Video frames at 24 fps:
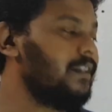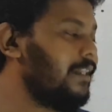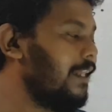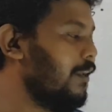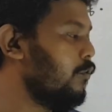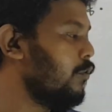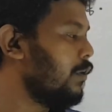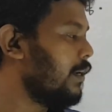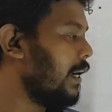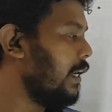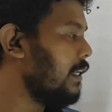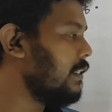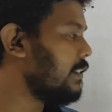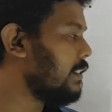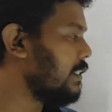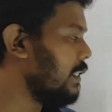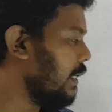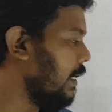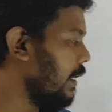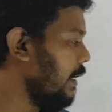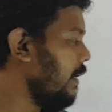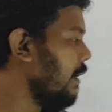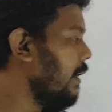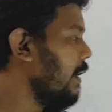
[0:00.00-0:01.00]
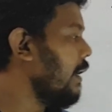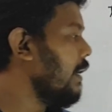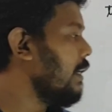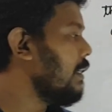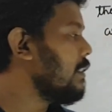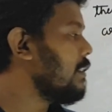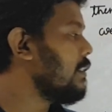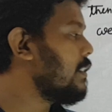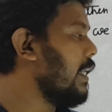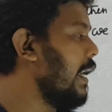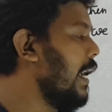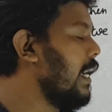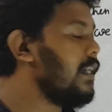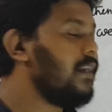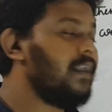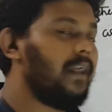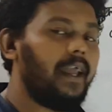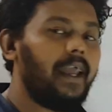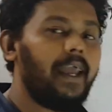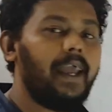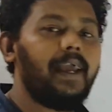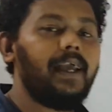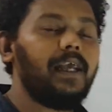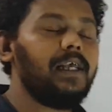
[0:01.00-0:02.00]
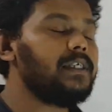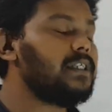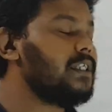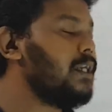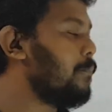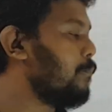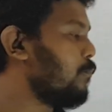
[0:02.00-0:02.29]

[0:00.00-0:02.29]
Then we can say set A is